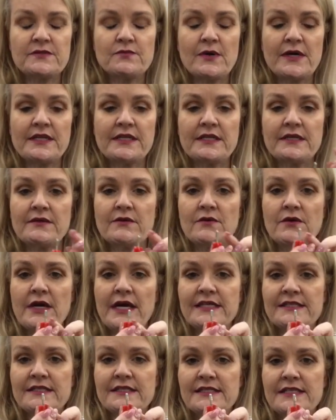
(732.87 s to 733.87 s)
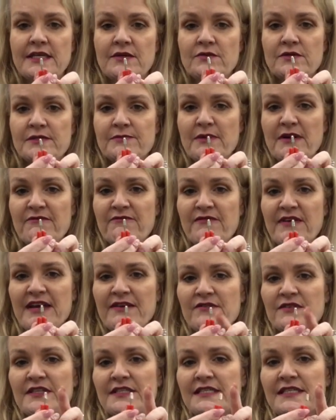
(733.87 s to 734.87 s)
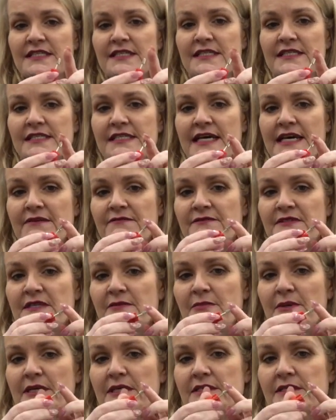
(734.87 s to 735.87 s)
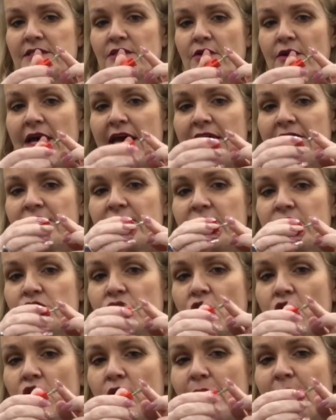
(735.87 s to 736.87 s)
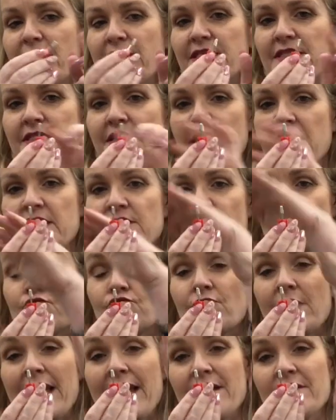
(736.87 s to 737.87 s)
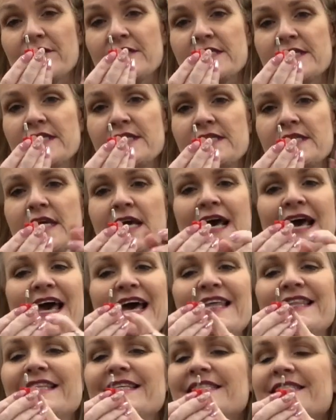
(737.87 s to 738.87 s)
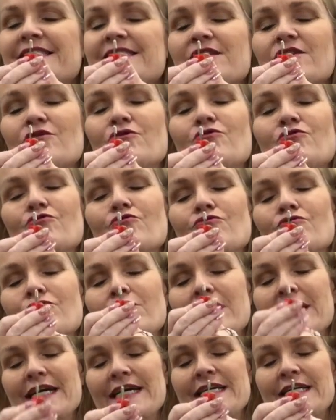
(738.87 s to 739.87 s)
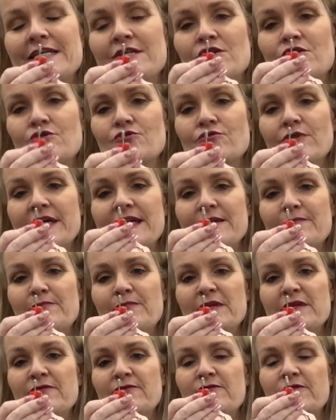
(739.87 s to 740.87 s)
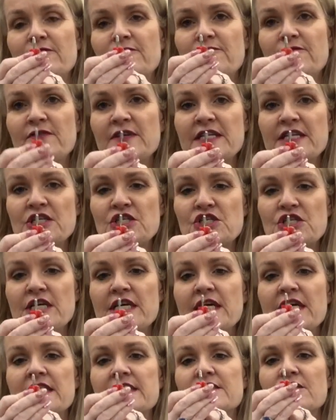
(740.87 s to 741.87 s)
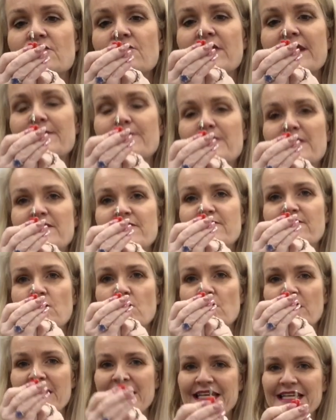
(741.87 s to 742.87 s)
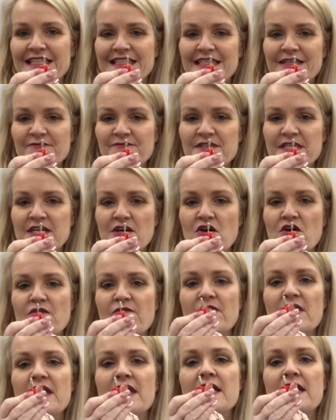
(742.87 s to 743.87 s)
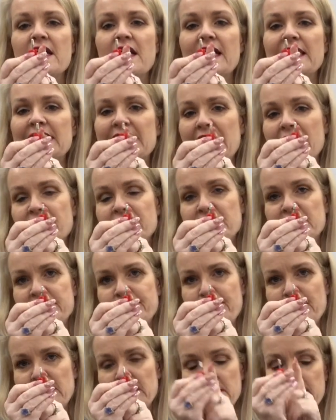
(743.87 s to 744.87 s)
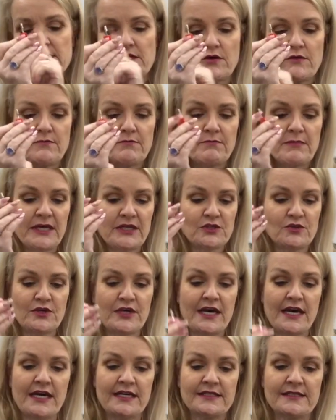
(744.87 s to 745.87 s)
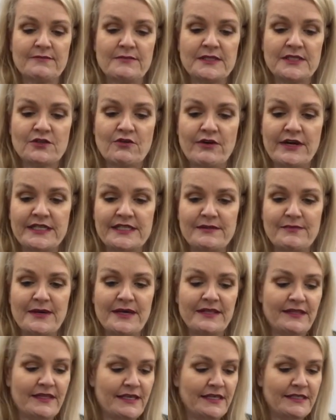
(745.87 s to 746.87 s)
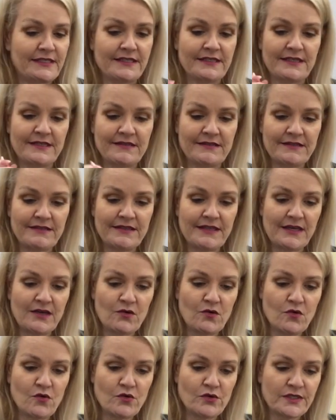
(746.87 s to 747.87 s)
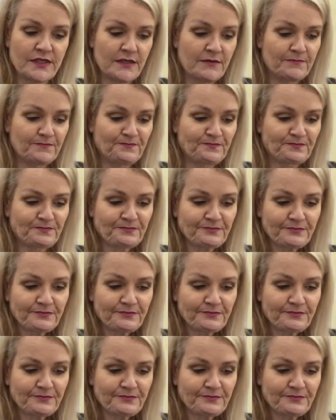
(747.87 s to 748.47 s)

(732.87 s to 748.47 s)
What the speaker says: one, as I said, was my favourite. This is a safety bit. So at the top, it's rounded, and this is a great bit for finishing. It's a great bit for getting lifting off. I love this bit. So make sure you ask Miss Grace about these. They're awesome.